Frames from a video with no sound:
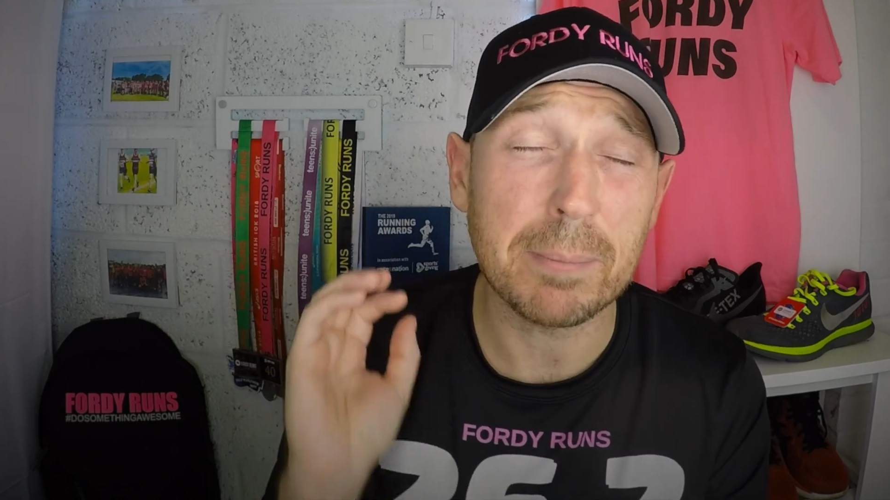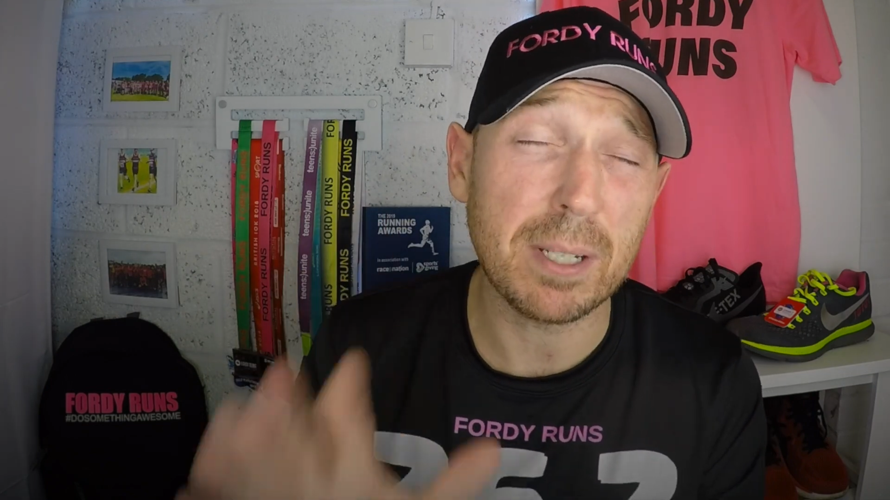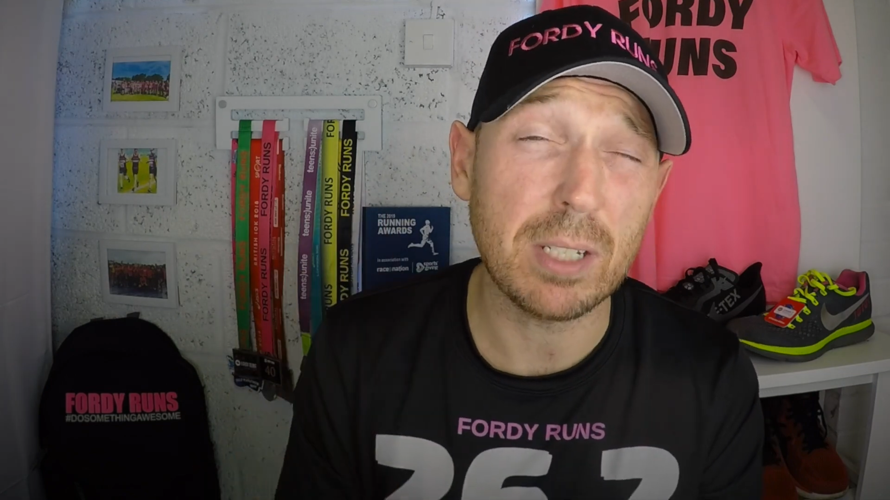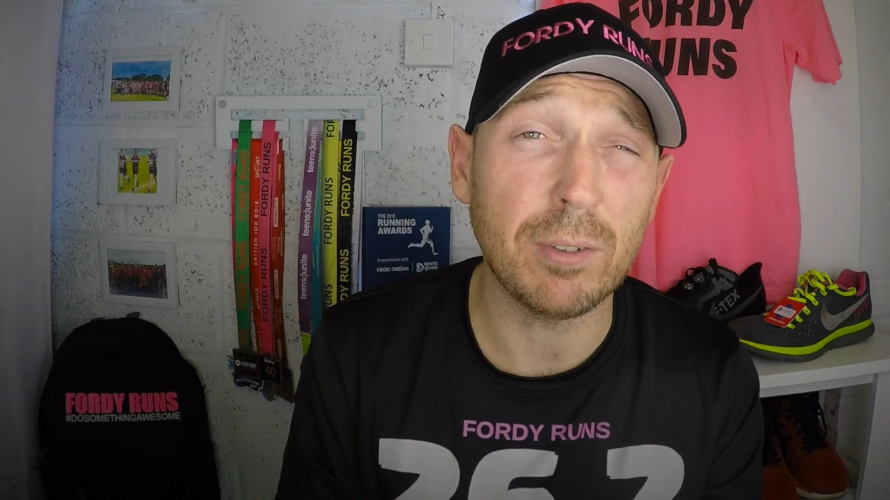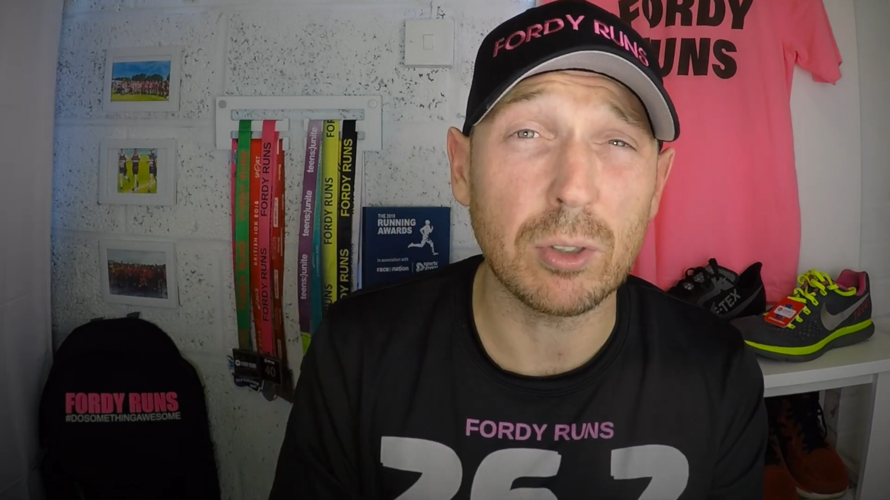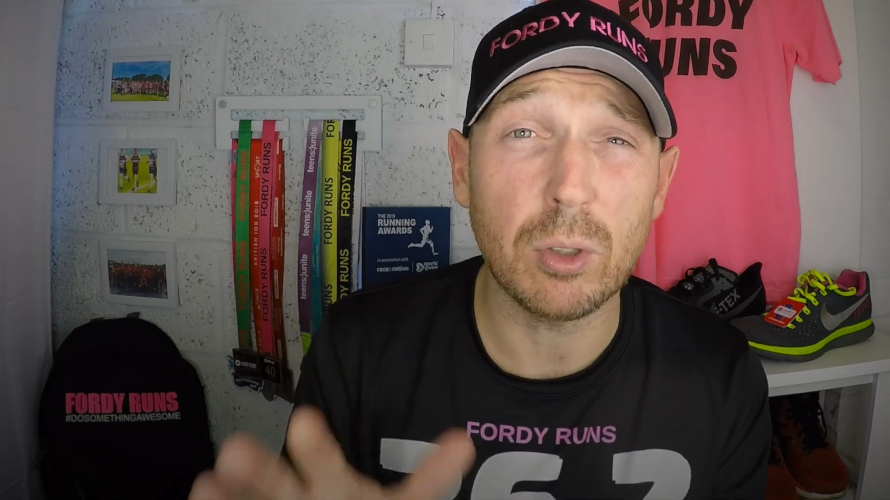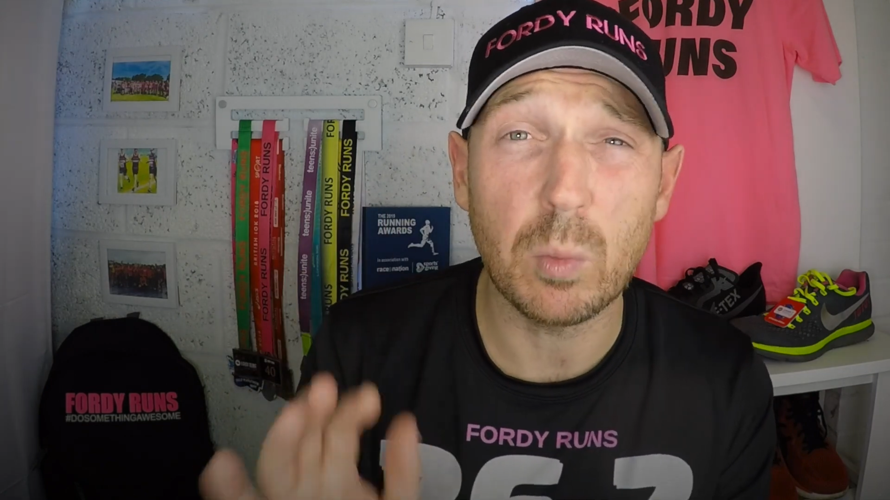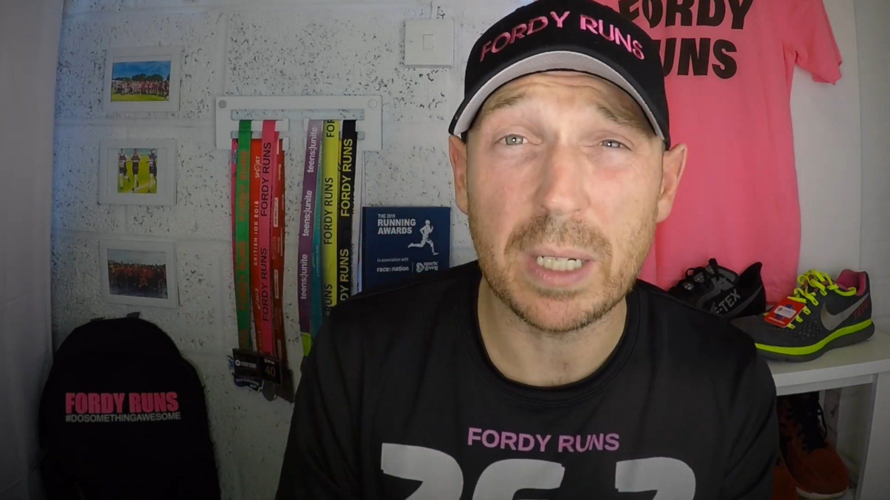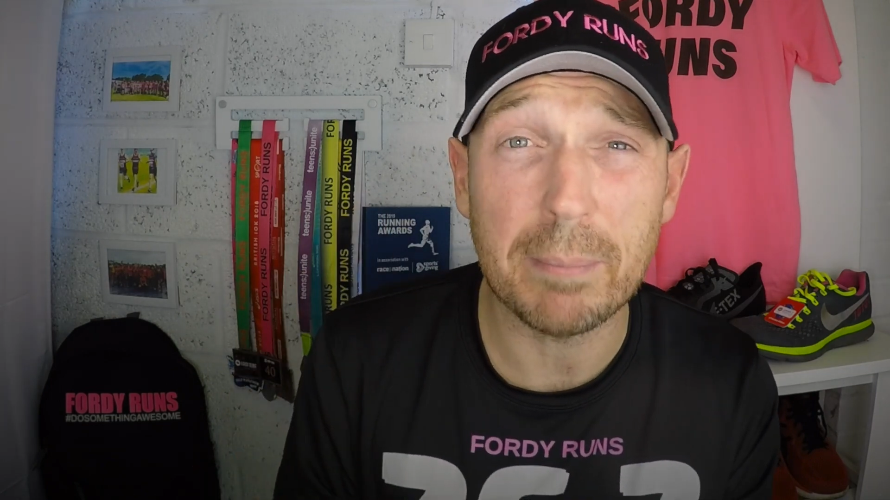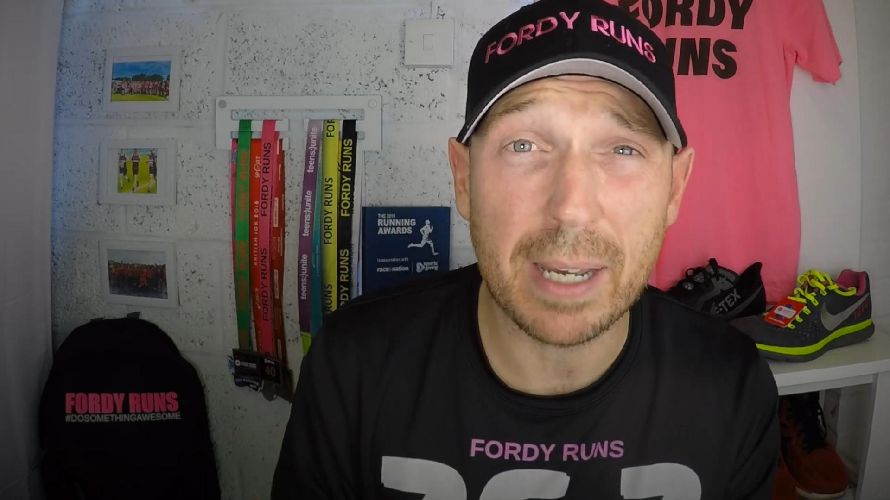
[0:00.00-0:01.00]
especially if you're
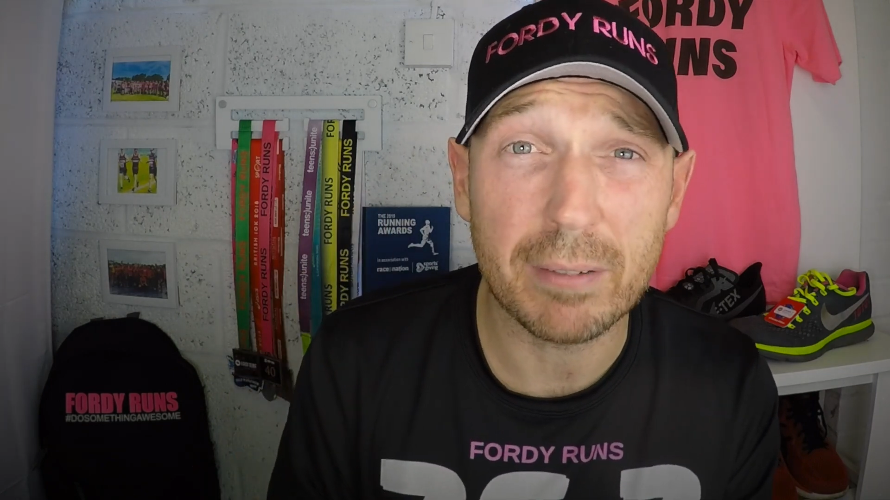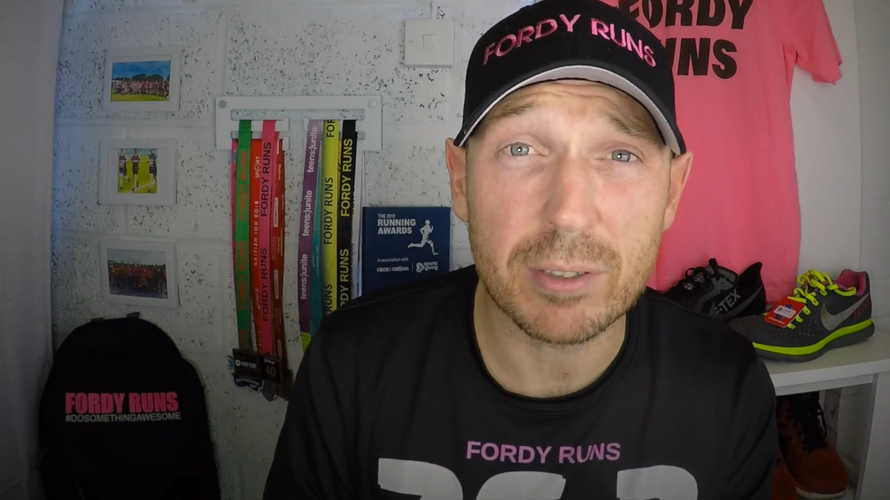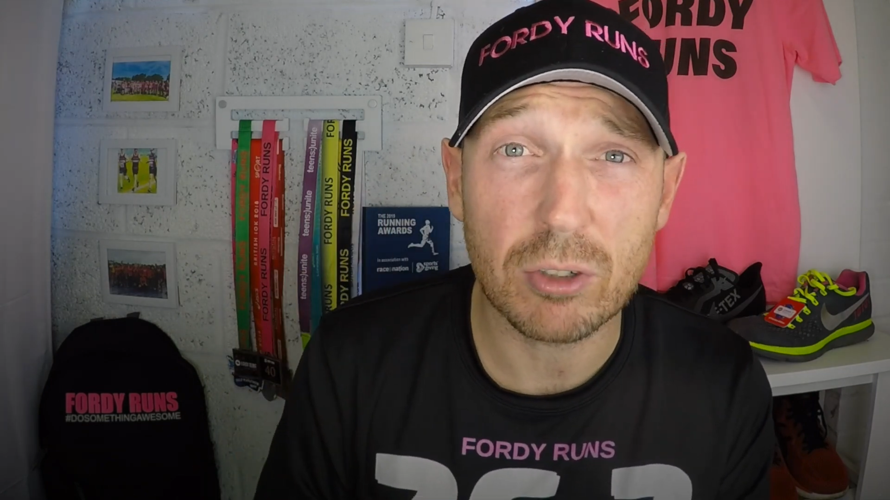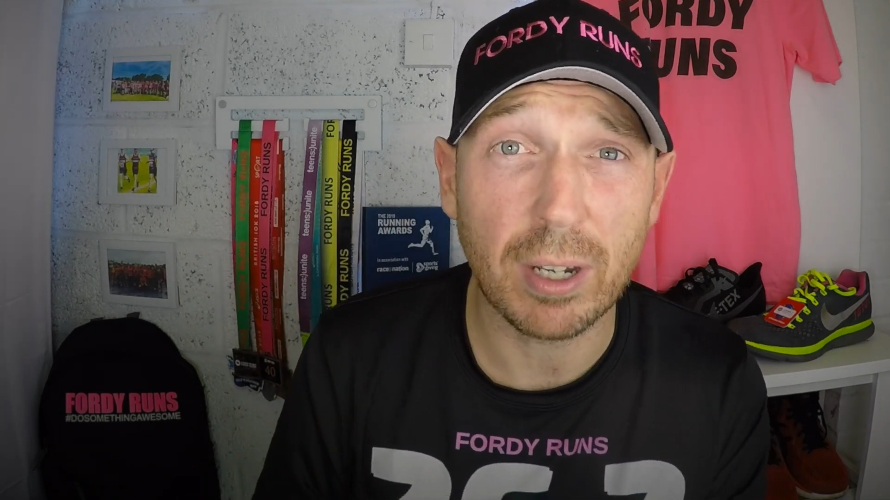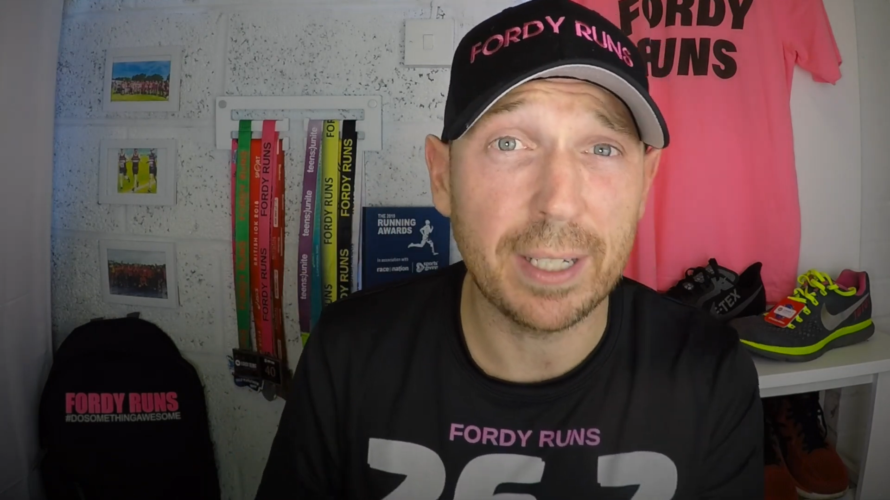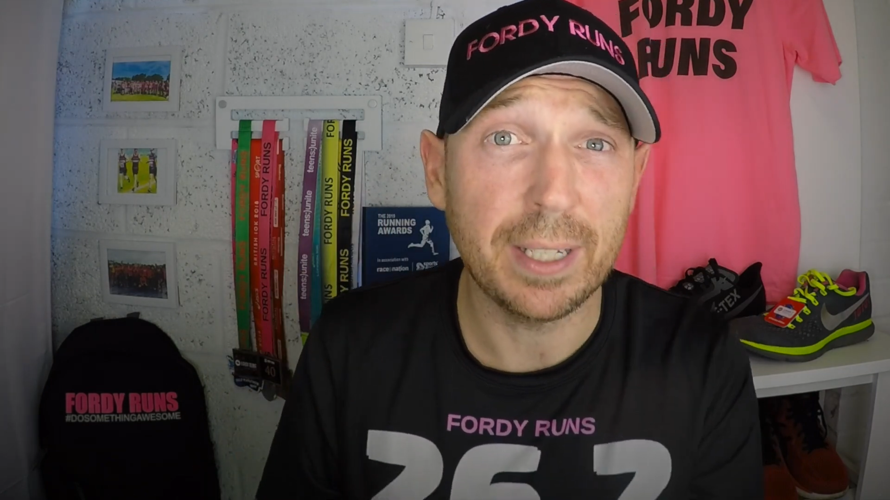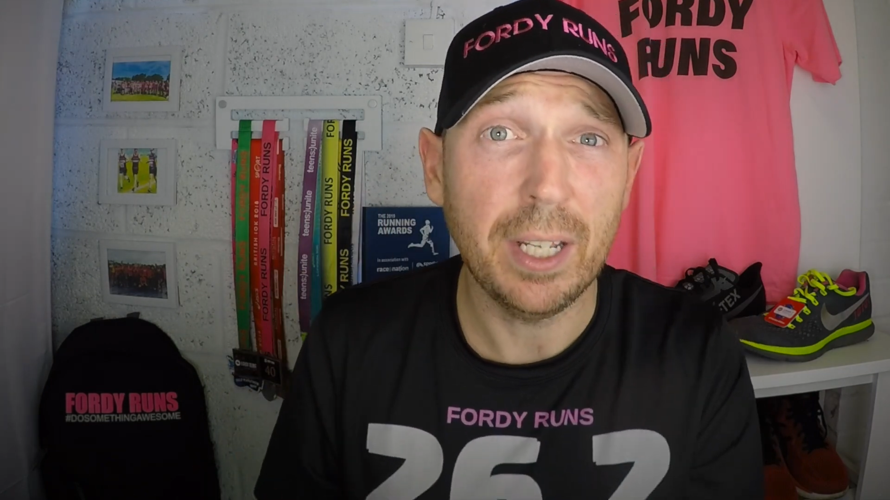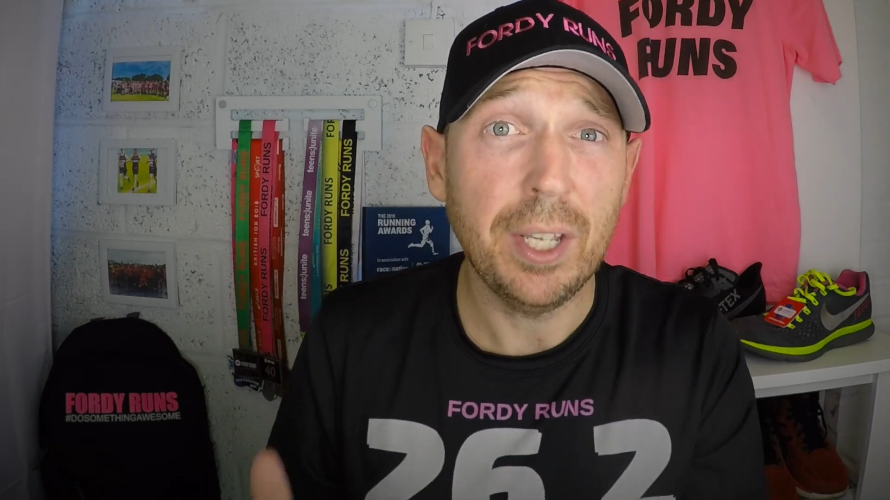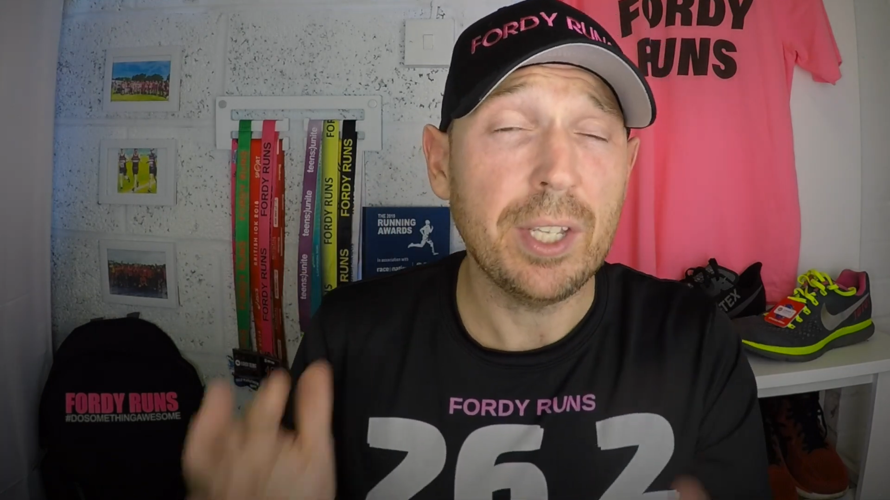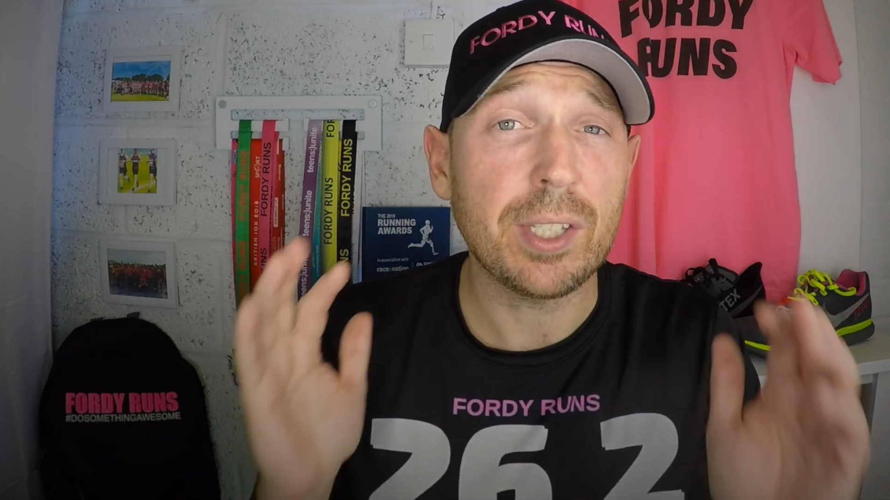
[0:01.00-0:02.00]
doing winter marathon training.
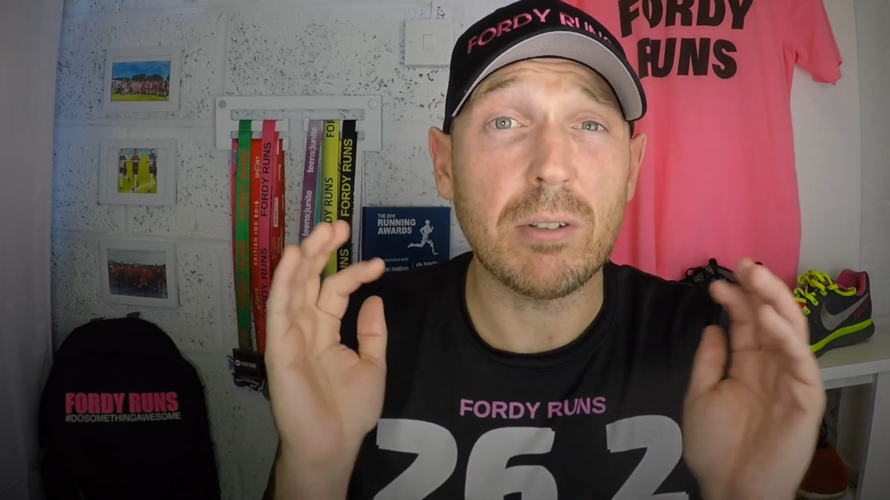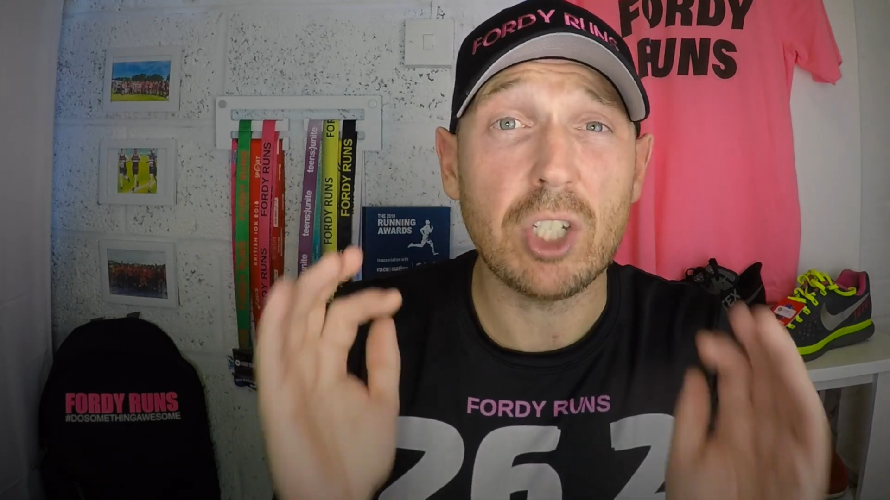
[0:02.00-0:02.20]
So